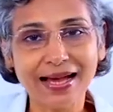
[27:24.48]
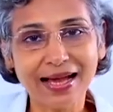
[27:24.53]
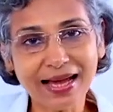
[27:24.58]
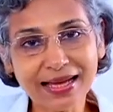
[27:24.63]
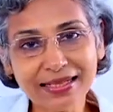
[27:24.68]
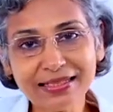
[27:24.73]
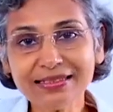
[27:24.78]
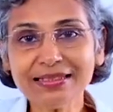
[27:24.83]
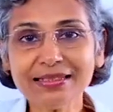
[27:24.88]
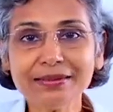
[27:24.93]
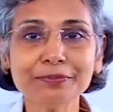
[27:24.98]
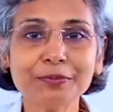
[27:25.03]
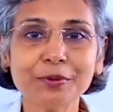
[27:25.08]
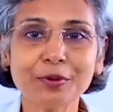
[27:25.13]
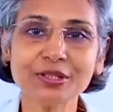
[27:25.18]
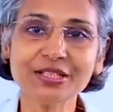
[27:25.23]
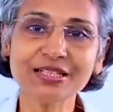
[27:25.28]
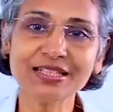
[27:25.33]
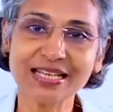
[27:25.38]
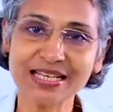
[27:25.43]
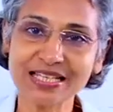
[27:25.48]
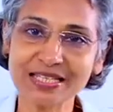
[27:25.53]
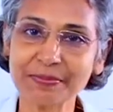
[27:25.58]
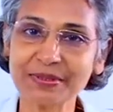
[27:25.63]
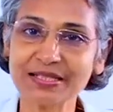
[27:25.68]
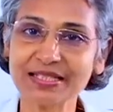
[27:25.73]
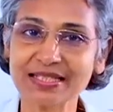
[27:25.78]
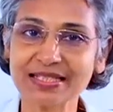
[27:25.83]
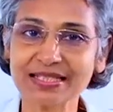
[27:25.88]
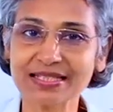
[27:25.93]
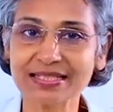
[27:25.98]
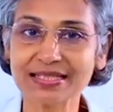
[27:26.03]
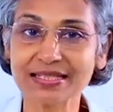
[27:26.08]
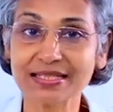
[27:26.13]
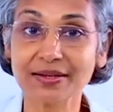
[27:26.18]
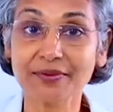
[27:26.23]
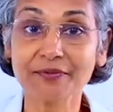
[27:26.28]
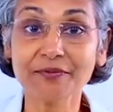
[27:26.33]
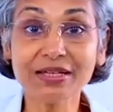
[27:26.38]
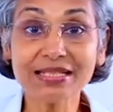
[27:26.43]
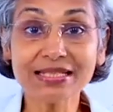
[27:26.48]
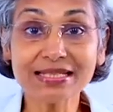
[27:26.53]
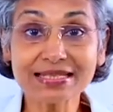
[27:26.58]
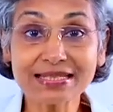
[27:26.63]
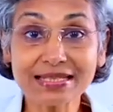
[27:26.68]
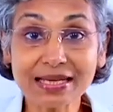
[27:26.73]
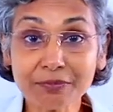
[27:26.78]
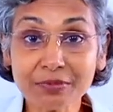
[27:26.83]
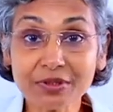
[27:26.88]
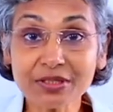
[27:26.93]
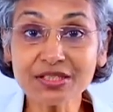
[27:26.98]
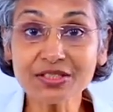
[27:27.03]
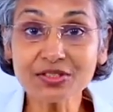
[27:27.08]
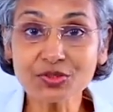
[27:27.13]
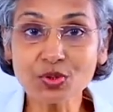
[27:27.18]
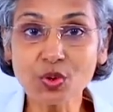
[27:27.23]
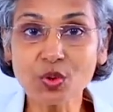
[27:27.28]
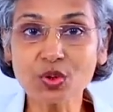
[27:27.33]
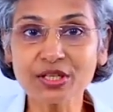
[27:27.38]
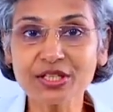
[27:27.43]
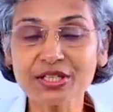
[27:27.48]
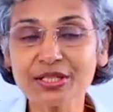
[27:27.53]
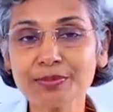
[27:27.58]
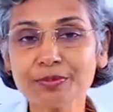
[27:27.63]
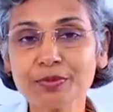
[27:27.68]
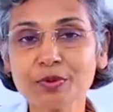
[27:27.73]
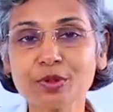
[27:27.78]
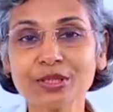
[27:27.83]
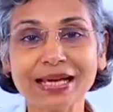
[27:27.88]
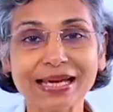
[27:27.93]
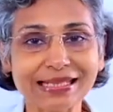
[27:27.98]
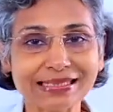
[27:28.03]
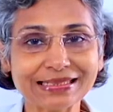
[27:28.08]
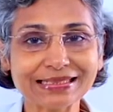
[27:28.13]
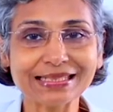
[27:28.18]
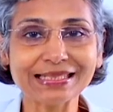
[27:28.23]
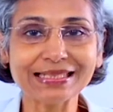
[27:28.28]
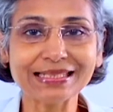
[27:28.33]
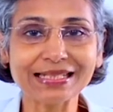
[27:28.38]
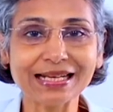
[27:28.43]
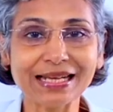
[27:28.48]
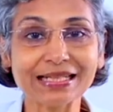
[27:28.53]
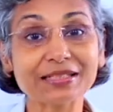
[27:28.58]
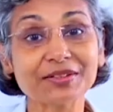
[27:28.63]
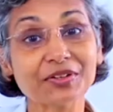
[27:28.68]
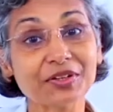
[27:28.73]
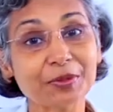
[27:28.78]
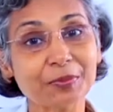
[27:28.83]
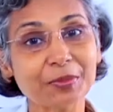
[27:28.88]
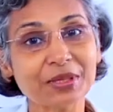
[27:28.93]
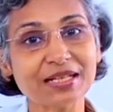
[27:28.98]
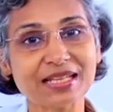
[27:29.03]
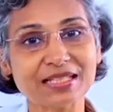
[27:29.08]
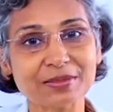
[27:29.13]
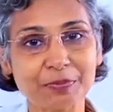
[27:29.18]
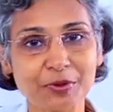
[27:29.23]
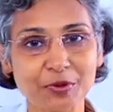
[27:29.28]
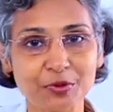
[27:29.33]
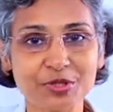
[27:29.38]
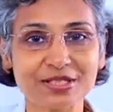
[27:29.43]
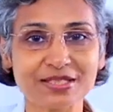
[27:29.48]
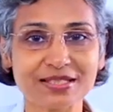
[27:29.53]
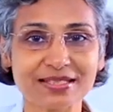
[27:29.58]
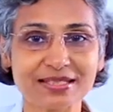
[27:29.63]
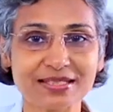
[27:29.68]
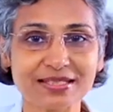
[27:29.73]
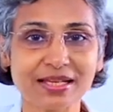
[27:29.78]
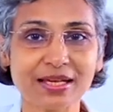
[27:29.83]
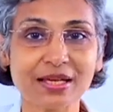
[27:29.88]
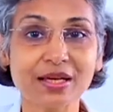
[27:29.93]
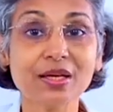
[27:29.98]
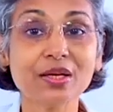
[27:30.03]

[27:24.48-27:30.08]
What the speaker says: Another important aspect is when someone is talking about healthcare and treatment approaches,